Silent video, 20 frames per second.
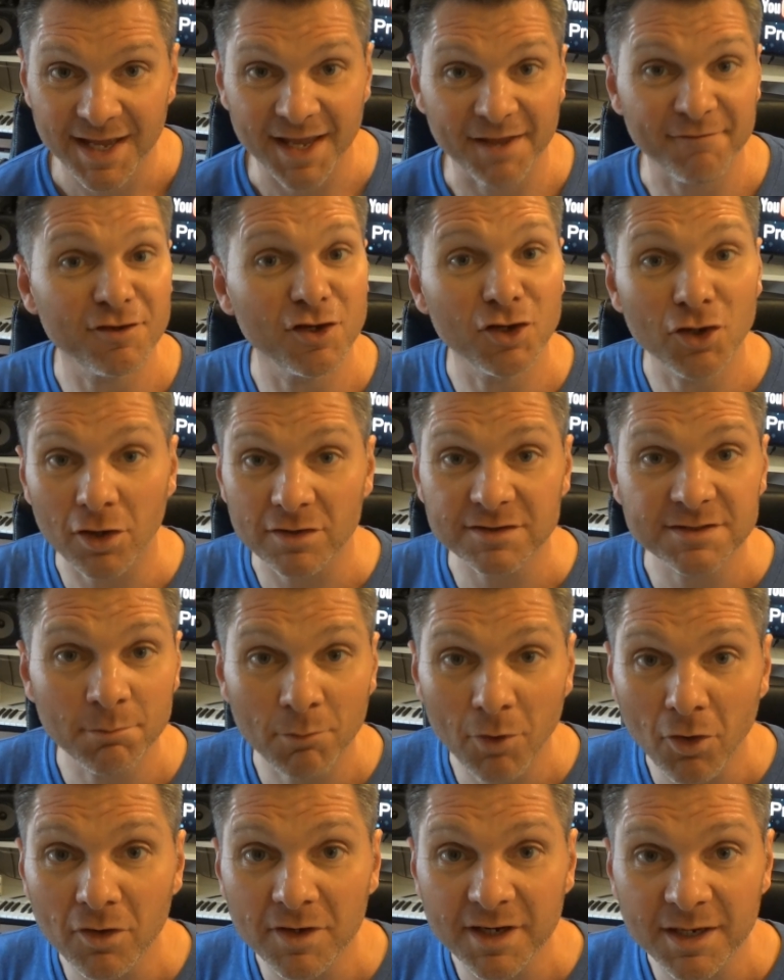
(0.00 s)
If you're not a
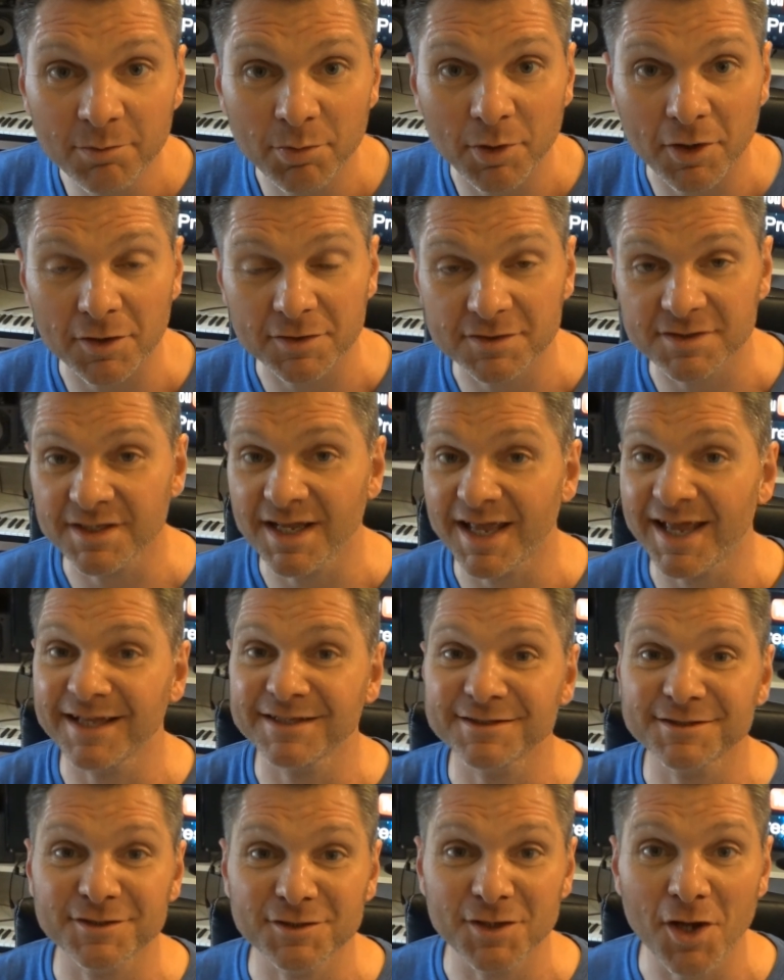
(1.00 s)
morning person,
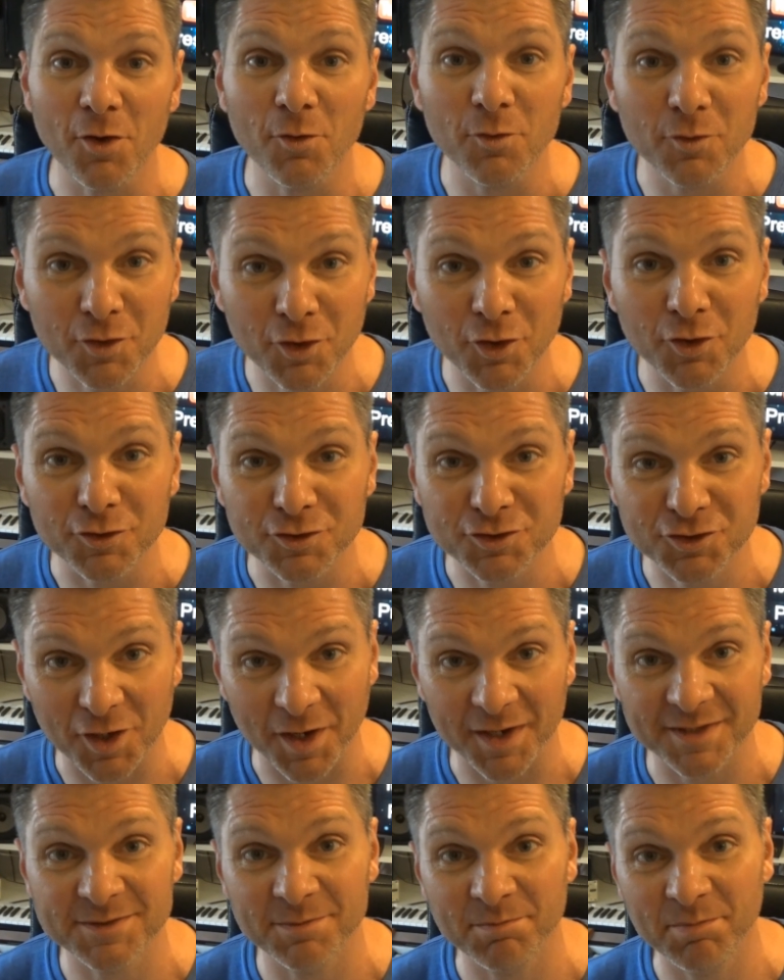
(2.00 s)
it's no good
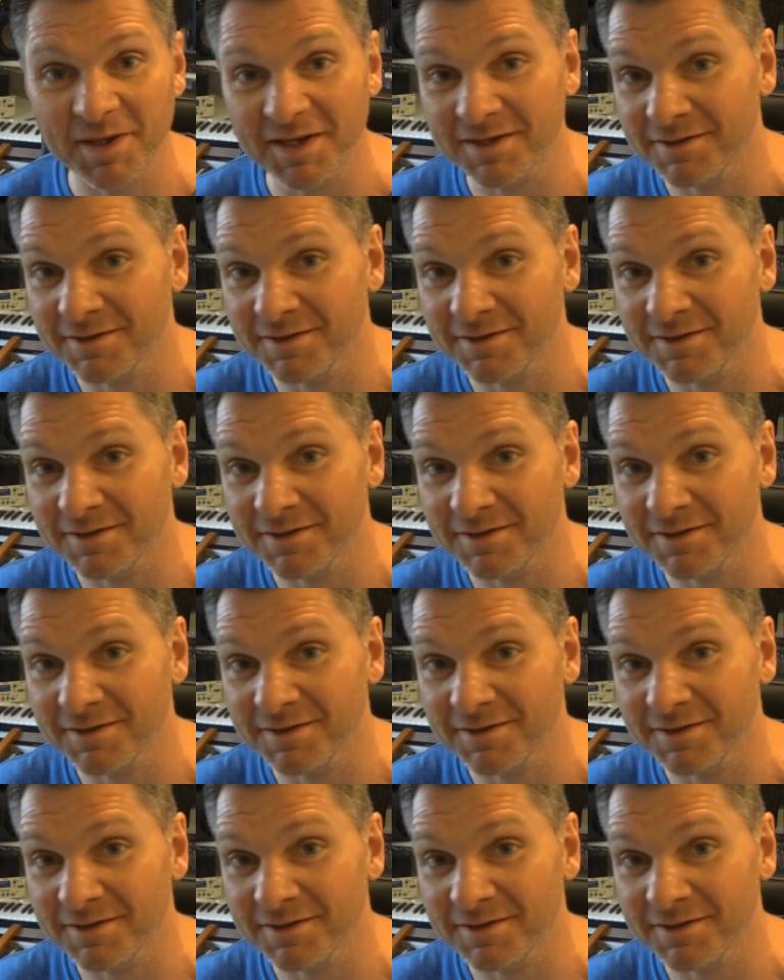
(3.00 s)
trying to